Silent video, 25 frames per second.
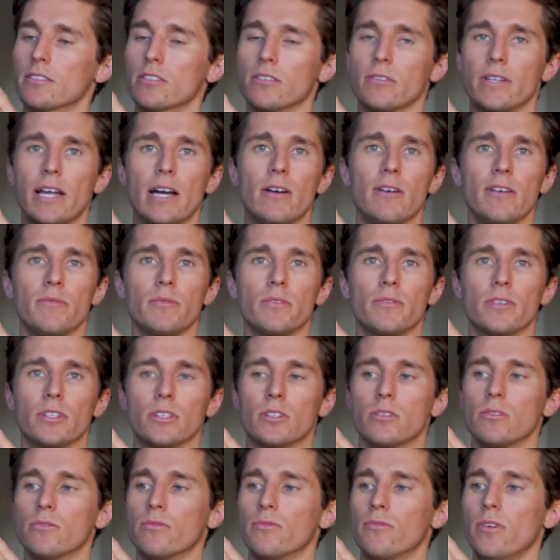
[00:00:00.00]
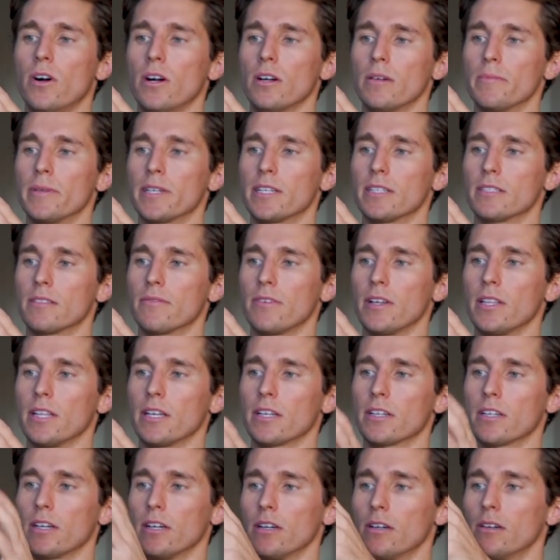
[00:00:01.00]
So now I've moved it too far because if I
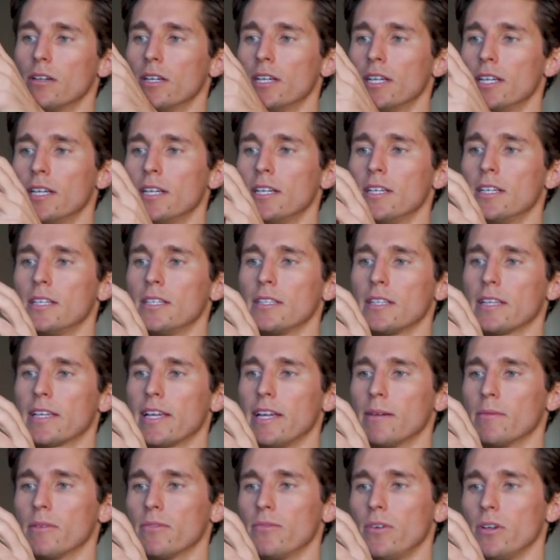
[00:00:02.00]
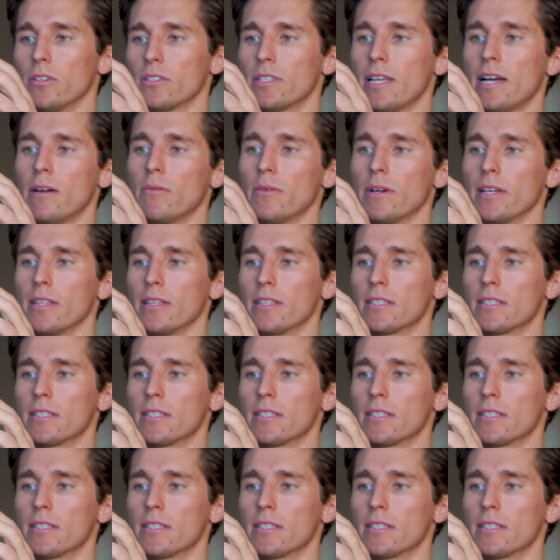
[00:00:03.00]
let go, the camera falls that way.